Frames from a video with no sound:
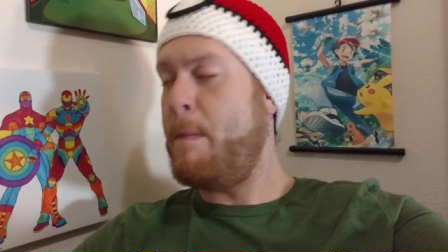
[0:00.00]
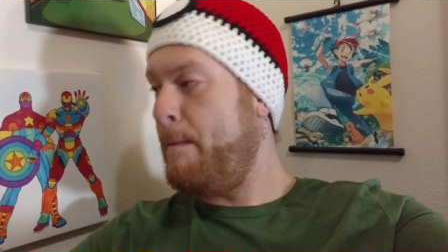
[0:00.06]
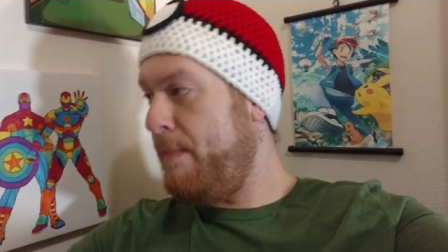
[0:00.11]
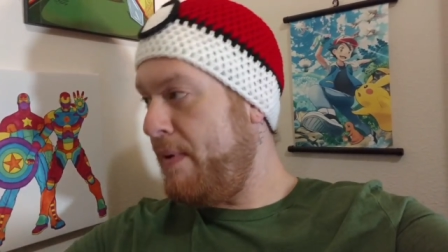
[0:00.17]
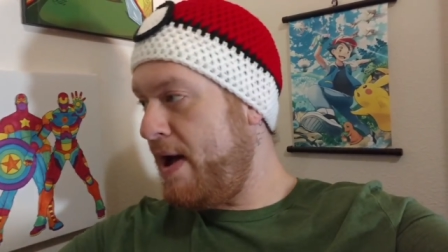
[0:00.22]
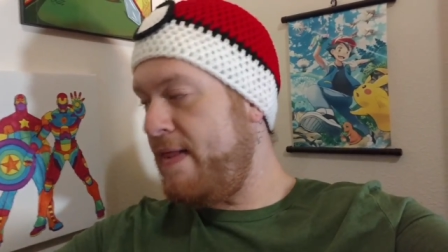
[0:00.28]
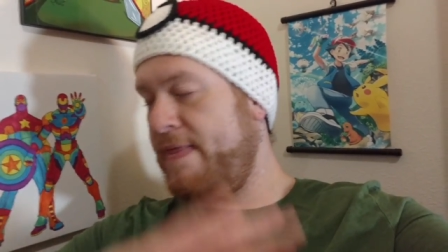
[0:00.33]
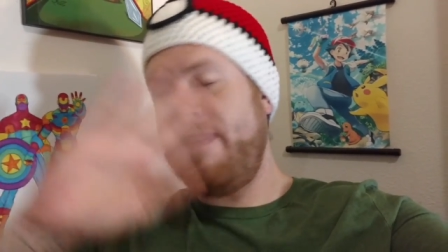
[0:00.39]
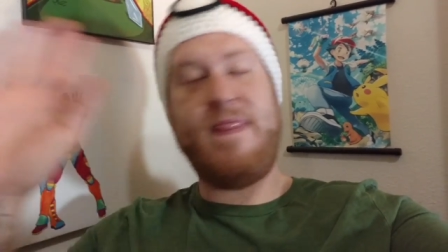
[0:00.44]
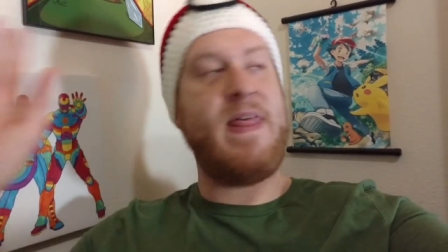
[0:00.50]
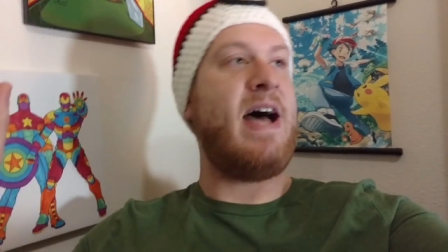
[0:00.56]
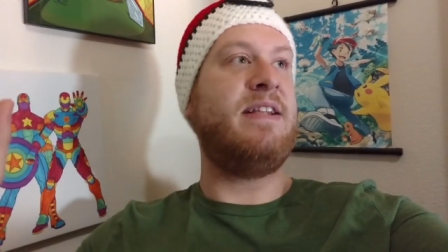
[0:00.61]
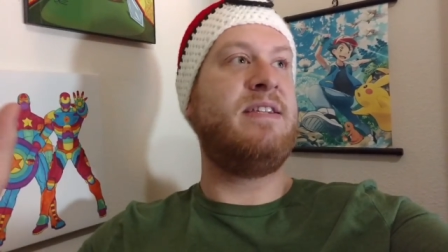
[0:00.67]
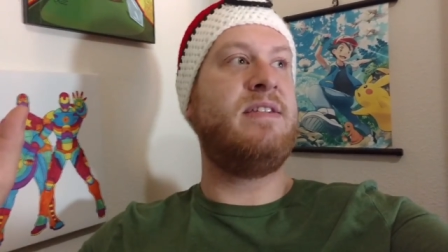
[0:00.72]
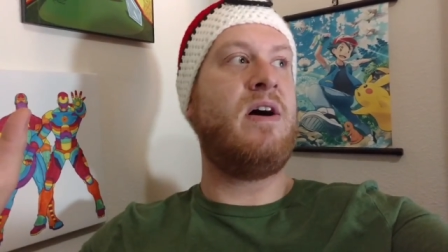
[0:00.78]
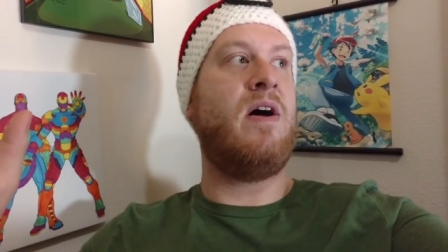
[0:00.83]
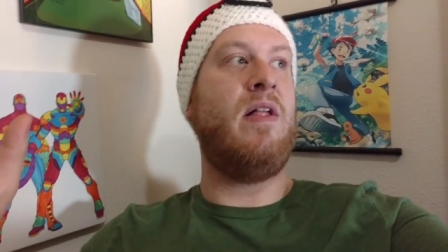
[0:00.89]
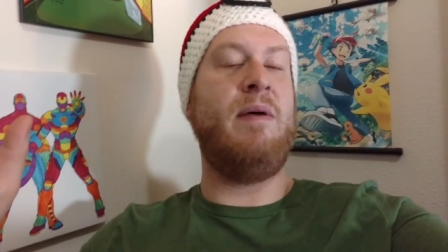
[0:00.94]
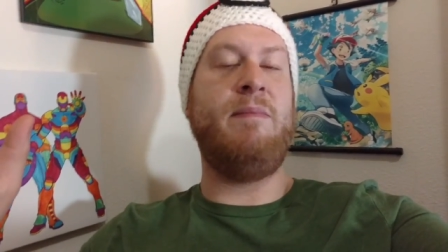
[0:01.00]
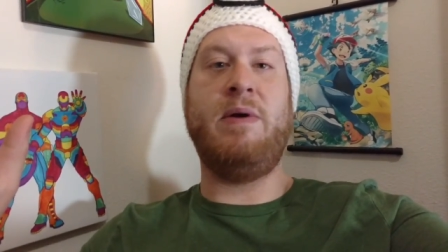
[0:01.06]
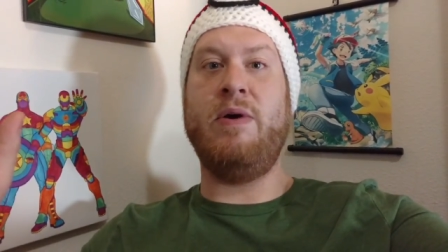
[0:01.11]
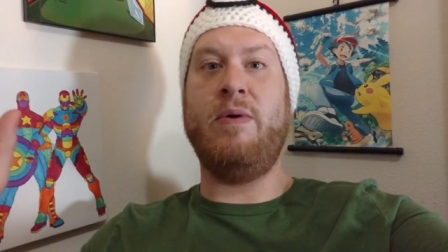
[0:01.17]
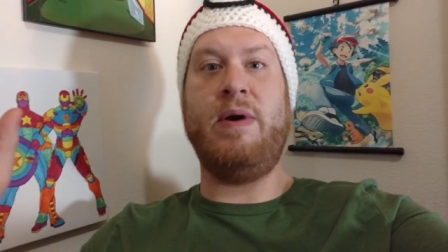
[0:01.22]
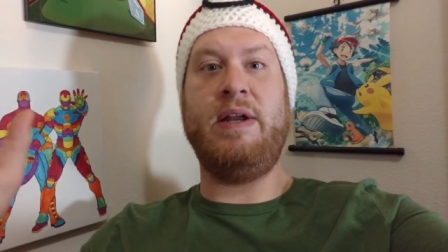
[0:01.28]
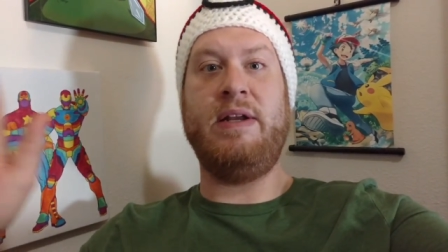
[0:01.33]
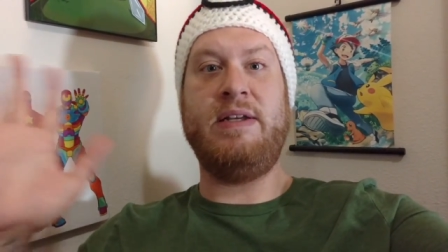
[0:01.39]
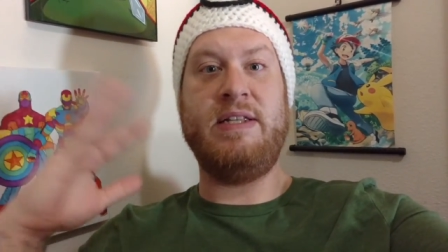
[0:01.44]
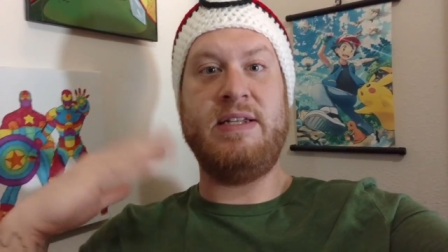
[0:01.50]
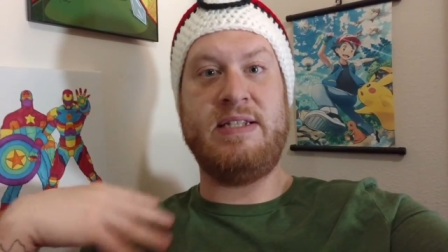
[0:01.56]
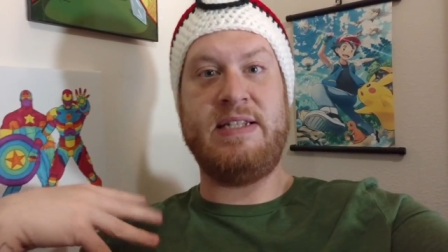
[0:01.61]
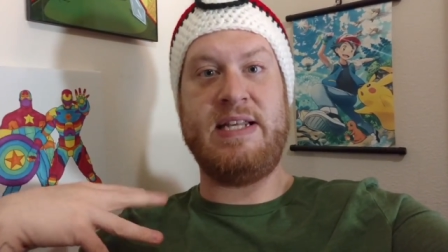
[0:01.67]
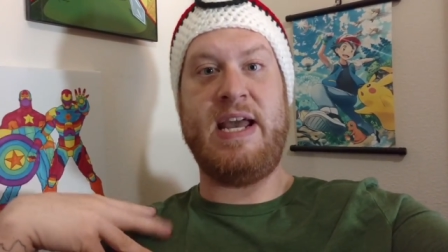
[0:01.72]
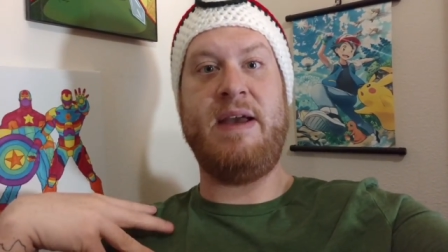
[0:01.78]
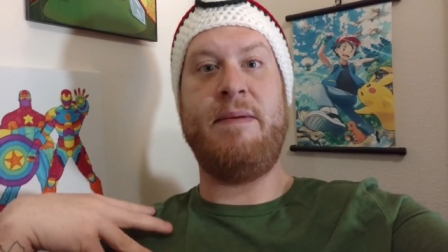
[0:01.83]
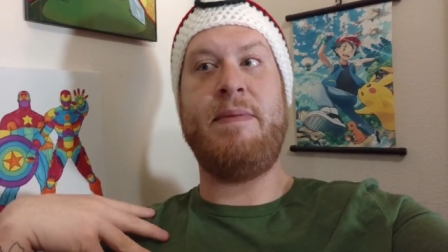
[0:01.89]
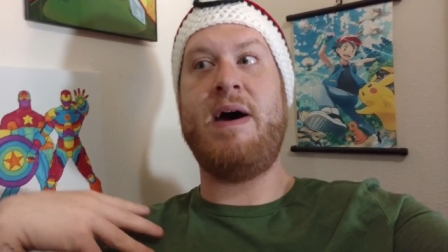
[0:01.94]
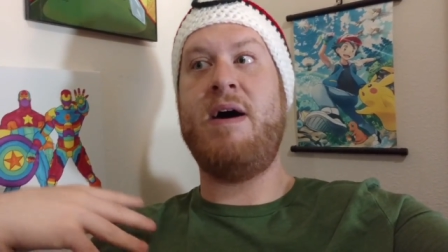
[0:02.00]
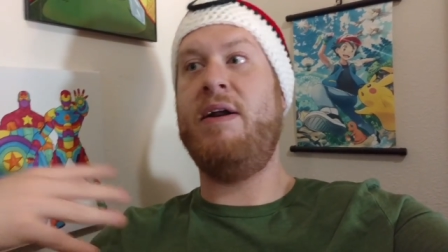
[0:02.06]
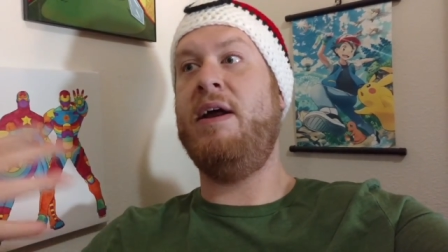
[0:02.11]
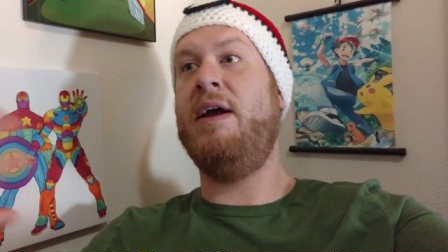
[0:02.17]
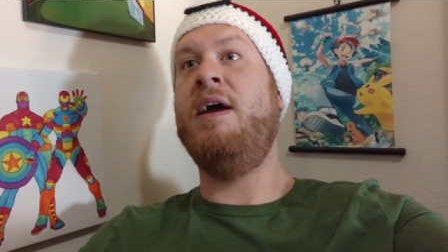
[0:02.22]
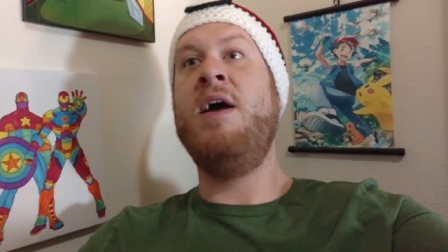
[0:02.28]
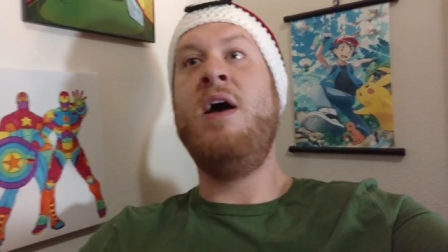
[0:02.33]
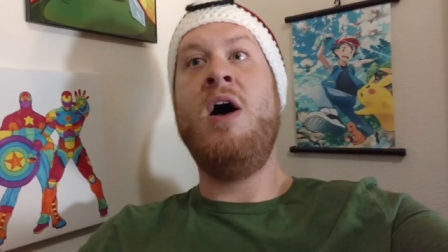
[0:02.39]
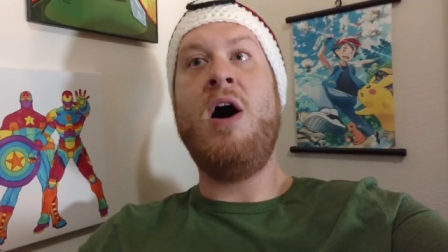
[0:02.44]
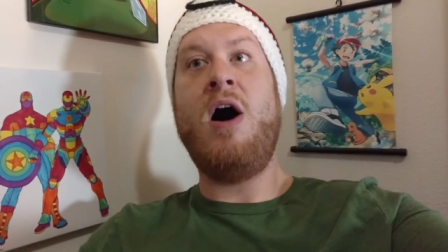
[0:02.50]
But that's all I'm going to say about it.